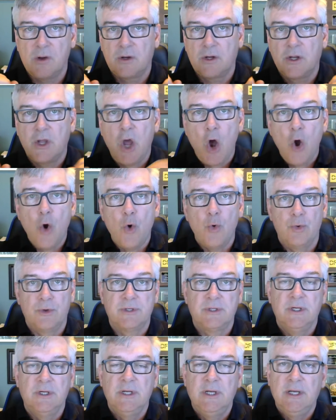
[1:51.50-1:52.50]

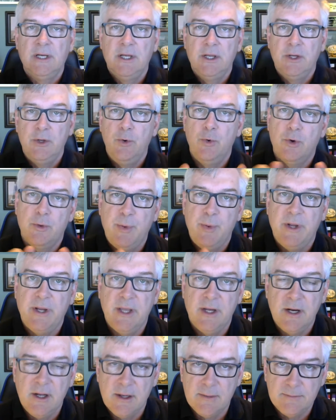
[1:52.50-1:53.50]
coat, you were to pick
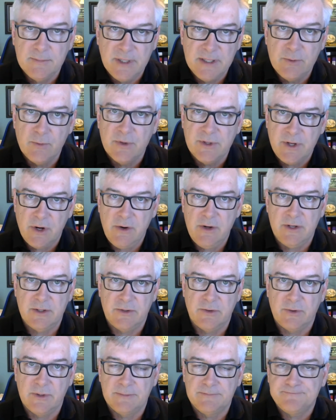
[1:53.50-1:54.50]
it up and return it
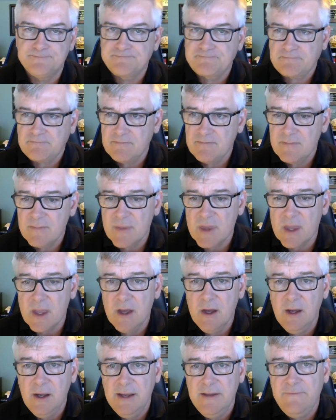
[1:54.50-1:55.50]
to him.
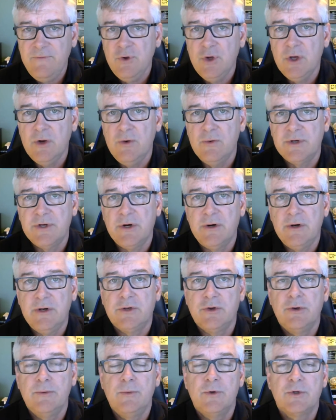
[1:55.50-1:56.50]
If you couldn't return it
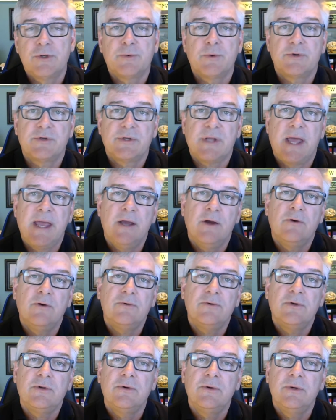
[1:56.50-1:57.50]
to him, you're supposed to hang
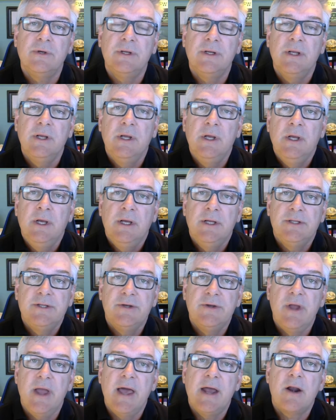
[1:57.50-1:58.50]
on to it
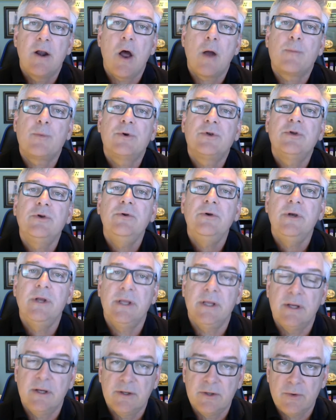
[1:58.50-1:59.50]
until you had an
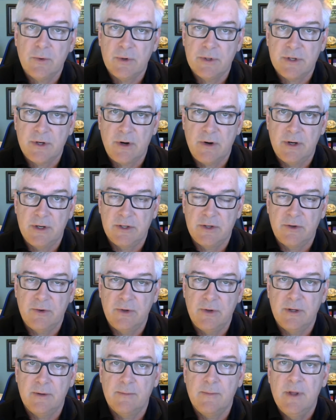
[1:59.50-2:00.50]
opportunity to return it to
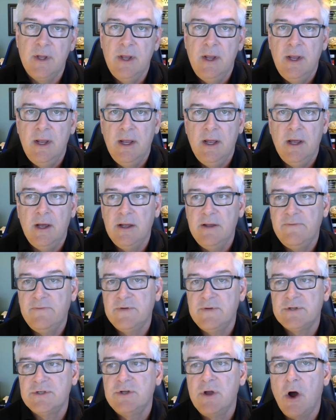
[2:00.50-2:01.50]
him. If
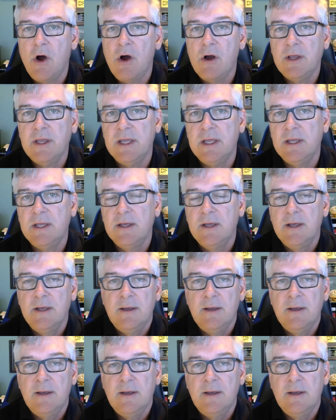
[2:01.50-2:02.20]
his donkey